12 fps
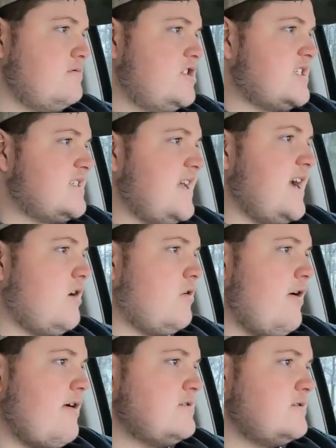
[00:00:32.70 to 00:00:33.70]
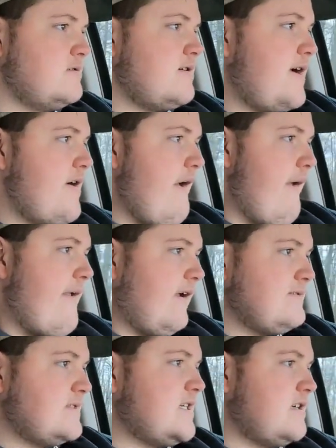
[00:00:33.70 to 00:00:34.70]
just now.
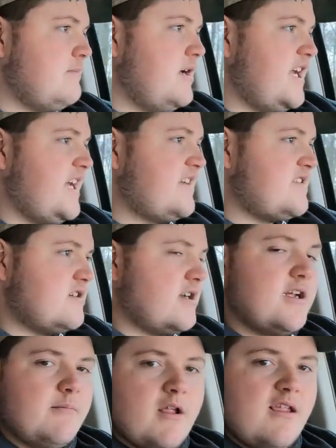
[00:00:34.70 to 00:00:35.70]
Well, maybe yesterday,